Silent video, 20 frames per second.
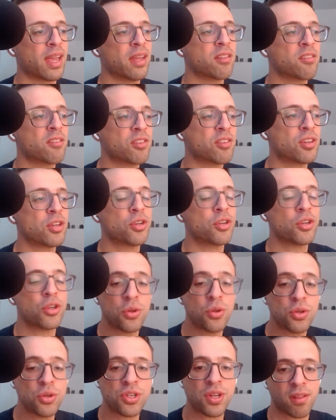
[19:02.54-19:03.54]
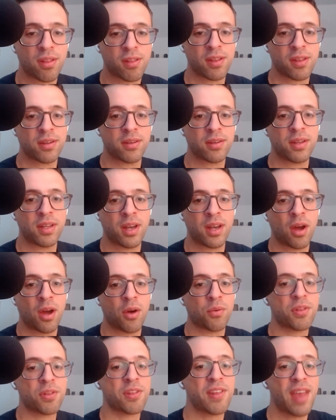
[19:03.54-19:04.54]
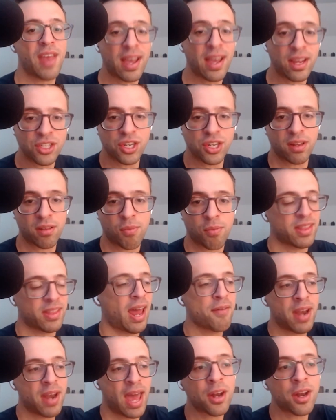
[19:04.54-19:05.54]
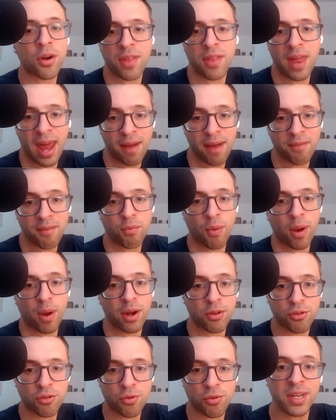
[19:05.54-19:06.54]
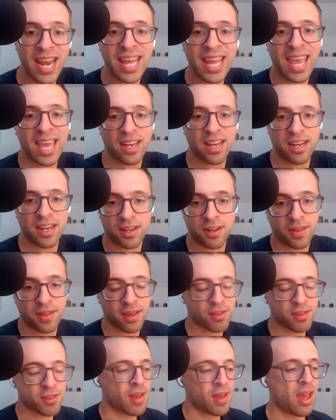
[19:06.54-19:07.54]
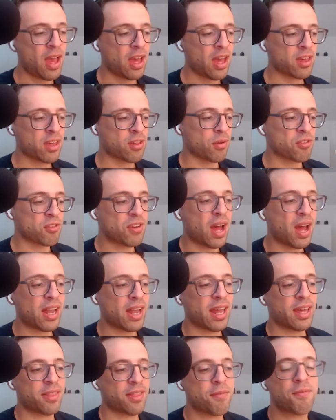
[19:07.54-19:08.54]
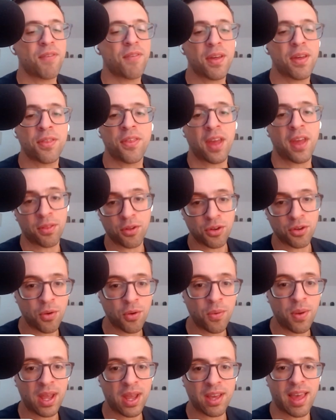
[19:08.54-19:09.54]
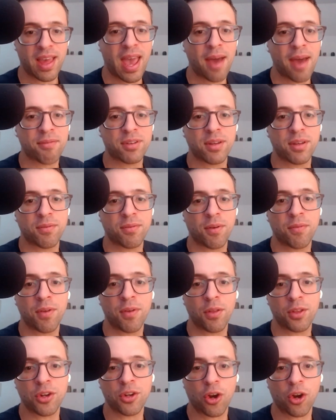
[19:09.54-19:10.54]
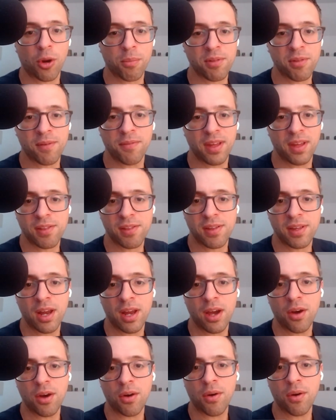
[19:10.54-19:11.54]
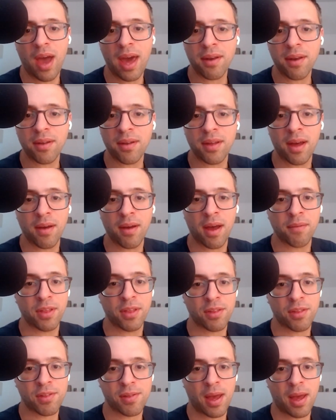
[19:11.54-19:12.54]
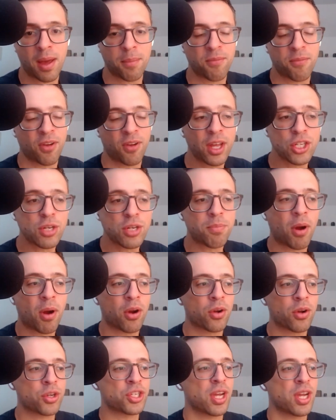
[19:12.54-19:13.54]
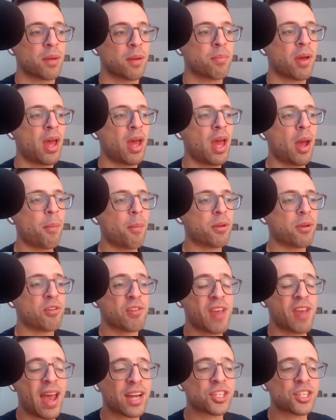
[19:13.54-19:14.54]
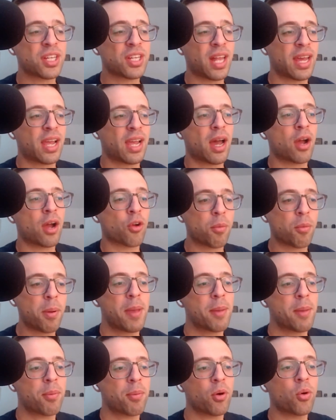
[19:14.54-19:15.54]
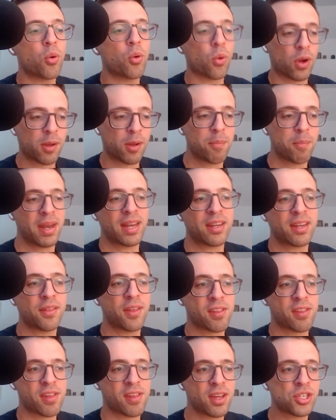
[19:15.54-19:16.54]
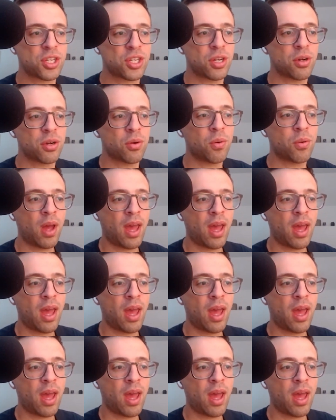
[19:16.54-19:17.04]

institutions and you know sections, right? That have an editor that have writers who are dedicated to this. So it's not like the fifth thing they're doing is they have to fulfill the terms of this, you know, out of, uh, of this um, foundation partnership. But there's actually like a group of people who are committed to this issue